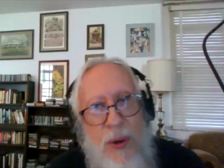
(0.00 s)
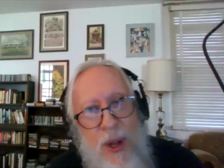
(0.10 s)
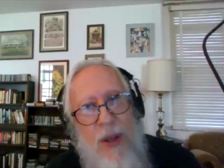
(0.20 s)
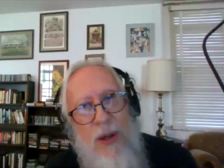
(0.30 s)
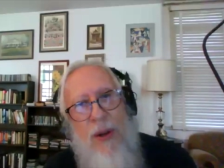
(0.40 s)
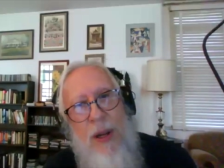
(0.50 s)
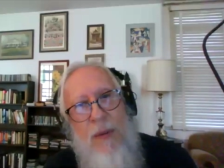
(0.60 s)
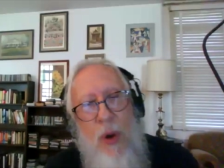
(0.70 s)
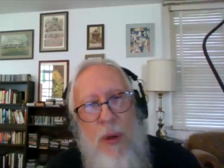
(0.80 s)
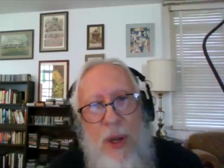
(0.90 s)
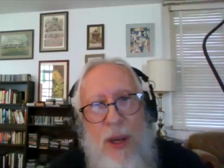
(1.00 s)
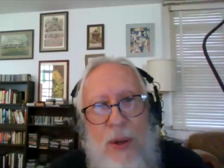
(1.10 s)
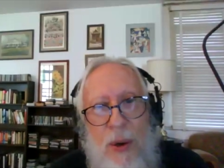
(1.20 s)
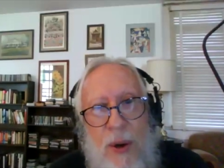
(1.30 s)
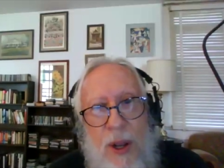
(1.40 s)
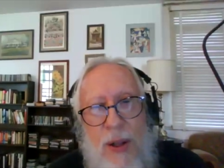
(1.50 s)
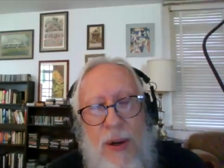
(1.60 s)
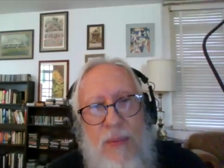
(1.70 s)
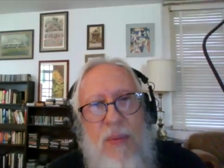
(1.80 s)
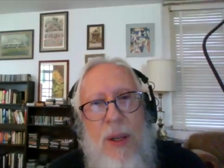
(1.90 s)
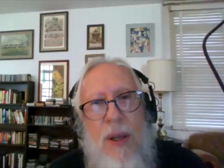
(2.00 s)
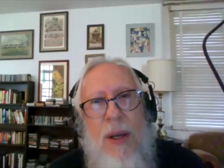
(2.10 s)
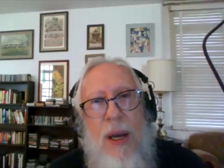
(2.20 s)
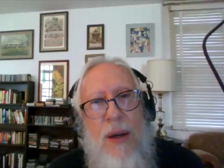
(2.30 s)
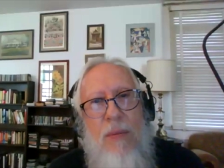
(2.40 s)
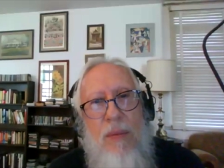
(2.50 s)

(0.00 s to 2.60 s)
another, and one gig to another. Uh, yeah,